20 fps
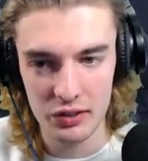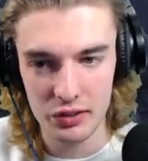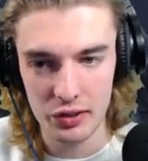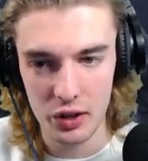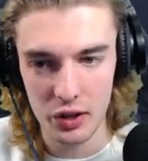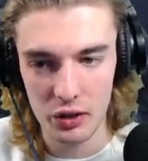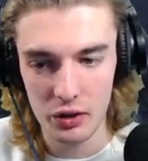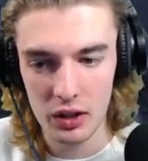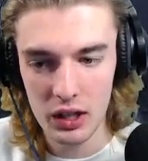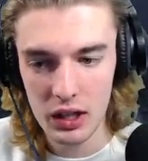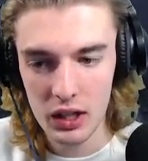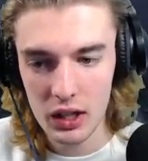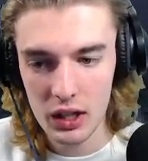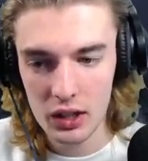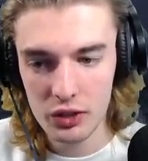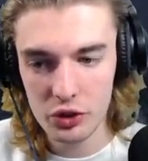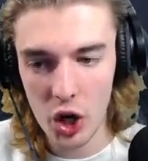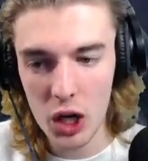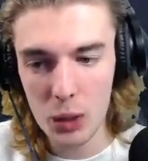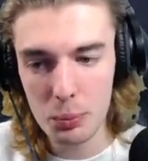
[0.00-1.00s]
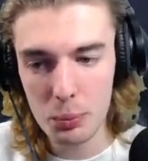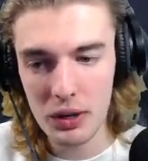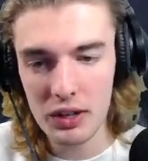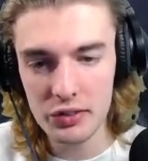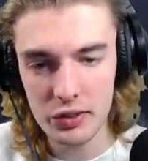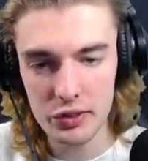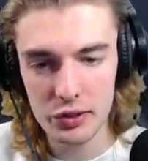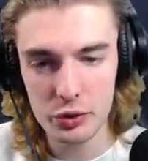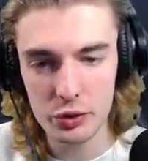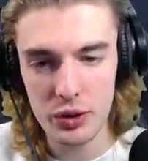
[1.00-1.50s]
So Dark
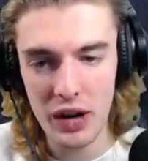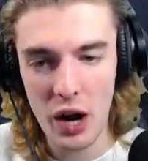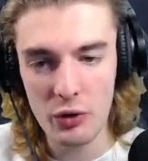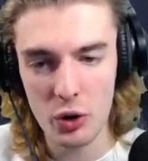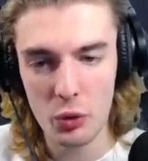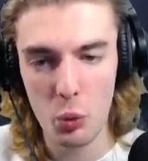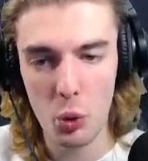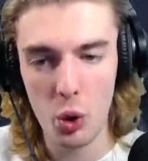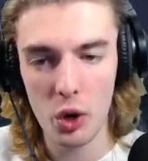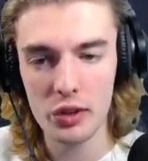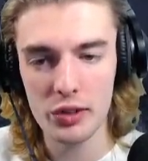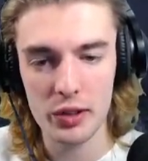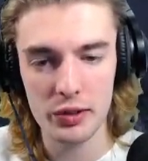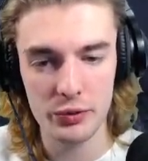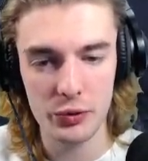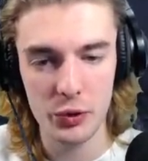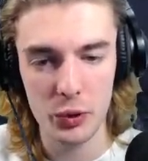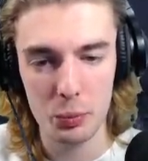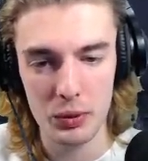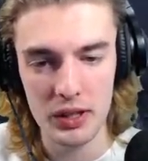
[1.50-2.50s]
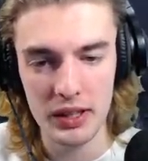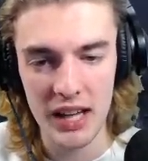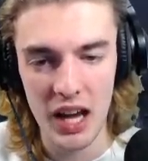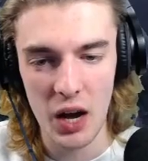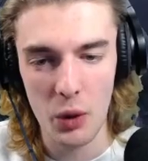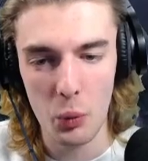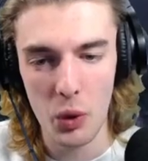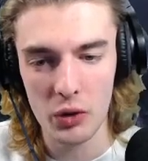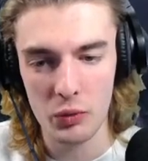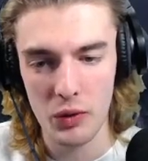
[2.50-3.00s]
Prince's Crown rewards us for being
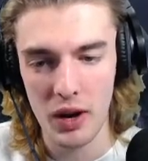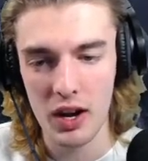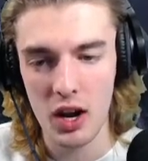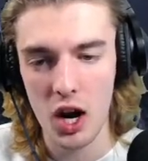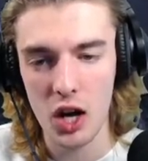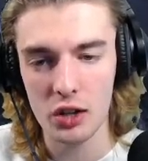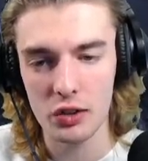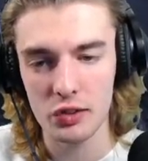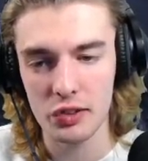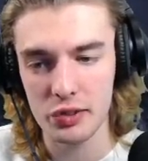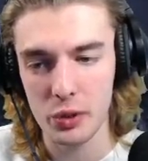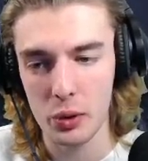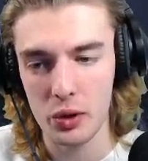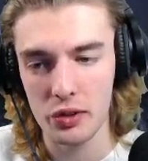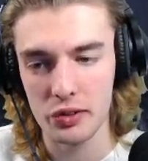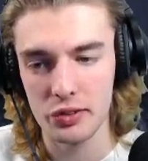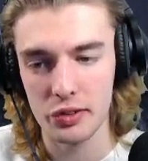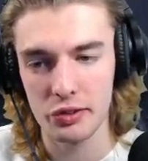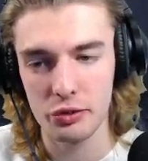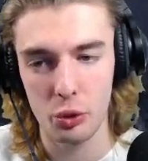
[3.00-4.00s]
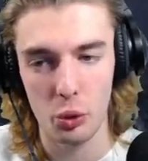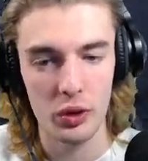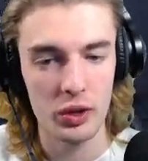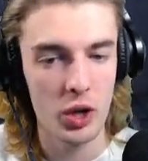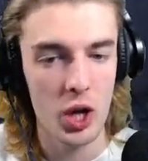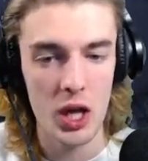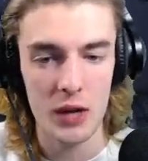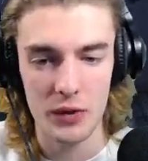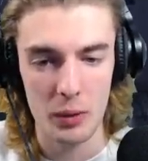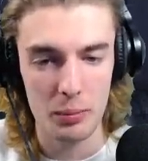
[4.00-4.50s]
at 1 red heart, and so does destroying
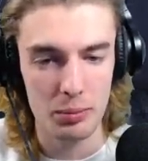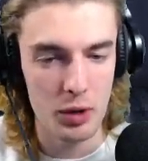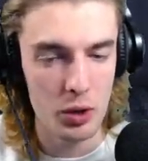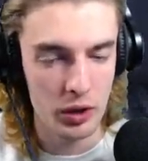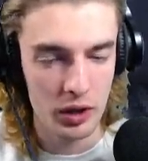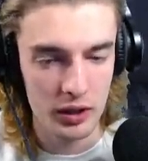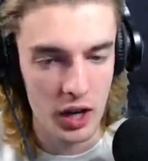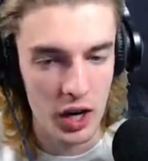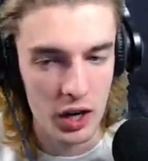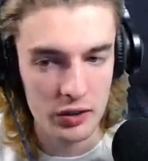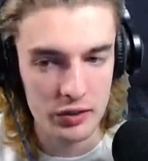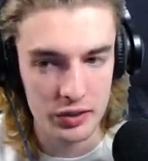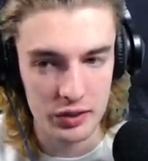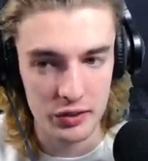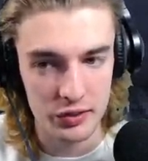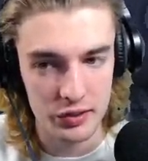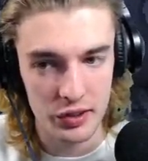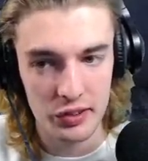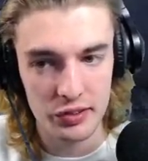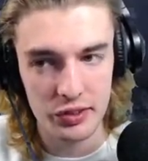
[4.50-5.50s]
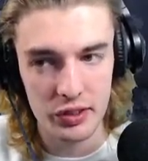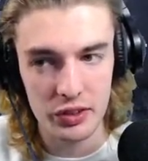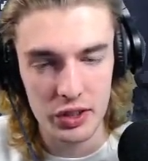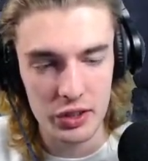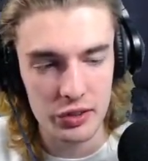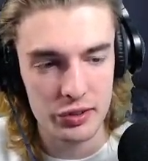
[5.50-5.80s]
all of our Broken Hearts consistently.